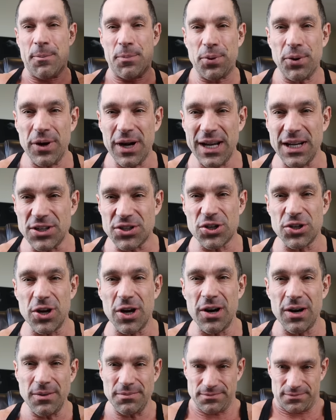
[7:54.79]

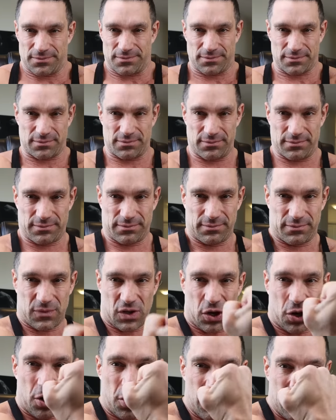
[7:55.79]
Preacher
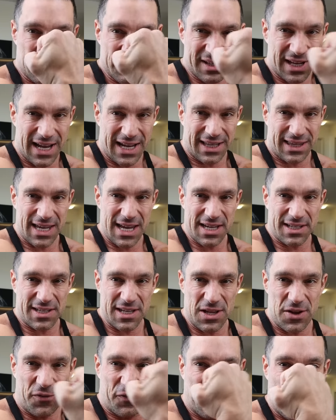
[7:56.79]
curls like
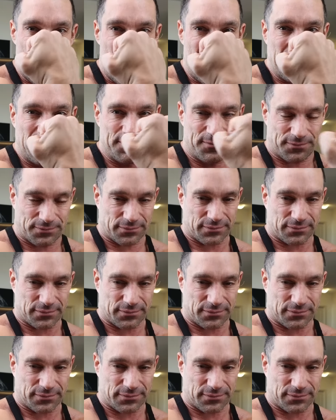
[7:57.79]
this in the front.